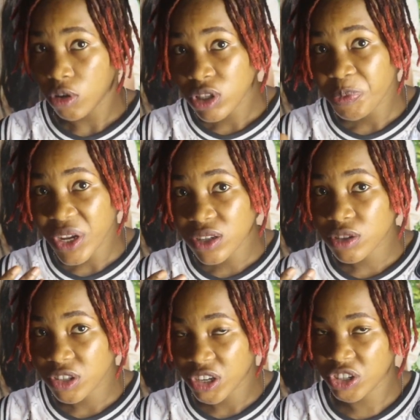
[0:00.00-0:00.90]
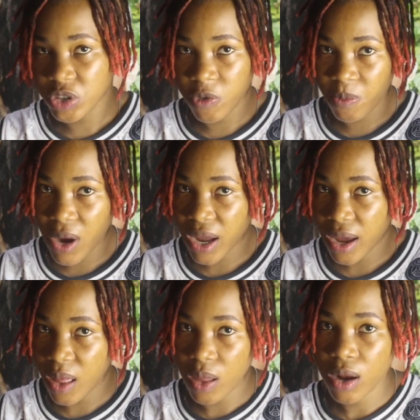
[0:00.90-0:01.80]
or depending on the texture of my
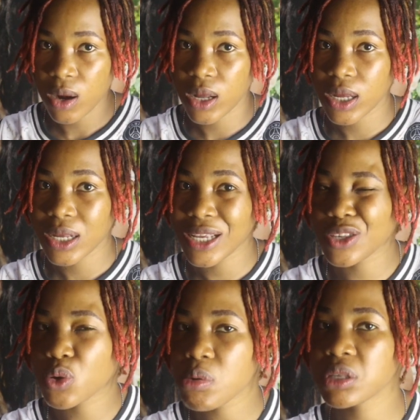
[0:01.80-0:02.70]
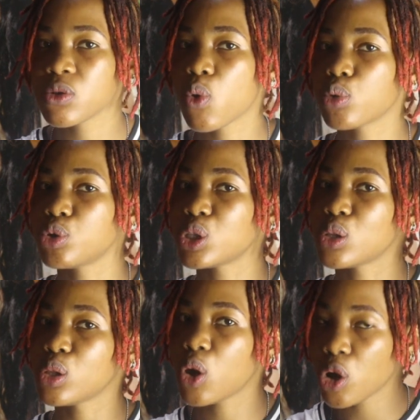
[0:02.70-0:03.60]
hair, it's going to go through the
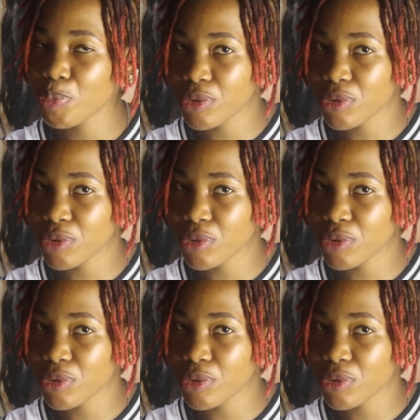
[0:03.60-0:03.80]
lock